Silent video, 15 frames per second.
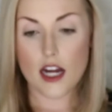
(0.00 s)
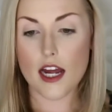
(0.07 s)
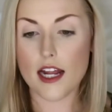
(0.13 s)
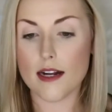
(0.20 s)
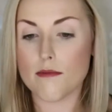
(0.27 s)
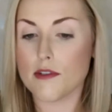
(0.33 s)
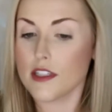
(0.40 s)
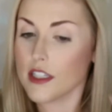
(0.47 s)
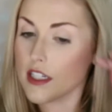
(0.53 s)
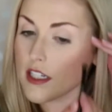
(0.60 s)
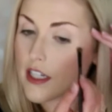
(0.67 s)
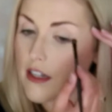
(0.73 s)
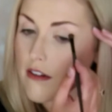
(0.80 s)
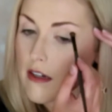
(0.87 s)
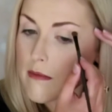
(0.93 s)
and I'm just going to
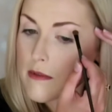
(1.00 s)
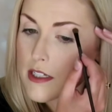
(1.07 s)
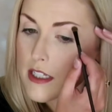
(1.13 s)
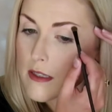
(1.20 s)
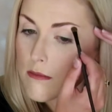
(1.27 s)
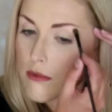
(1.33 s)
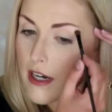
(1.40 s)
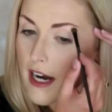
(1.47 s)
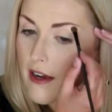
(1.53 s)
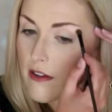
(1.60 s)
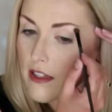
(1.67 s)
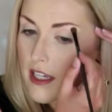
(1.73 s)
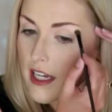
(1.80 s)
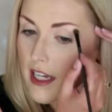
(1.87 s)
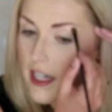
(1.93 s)
go up to the brow
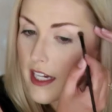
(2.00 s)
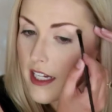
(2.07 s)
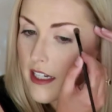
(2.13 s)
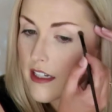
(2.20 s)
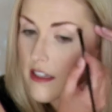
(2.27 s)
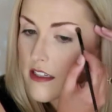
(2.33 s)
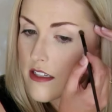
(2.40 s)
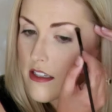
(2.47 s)
line,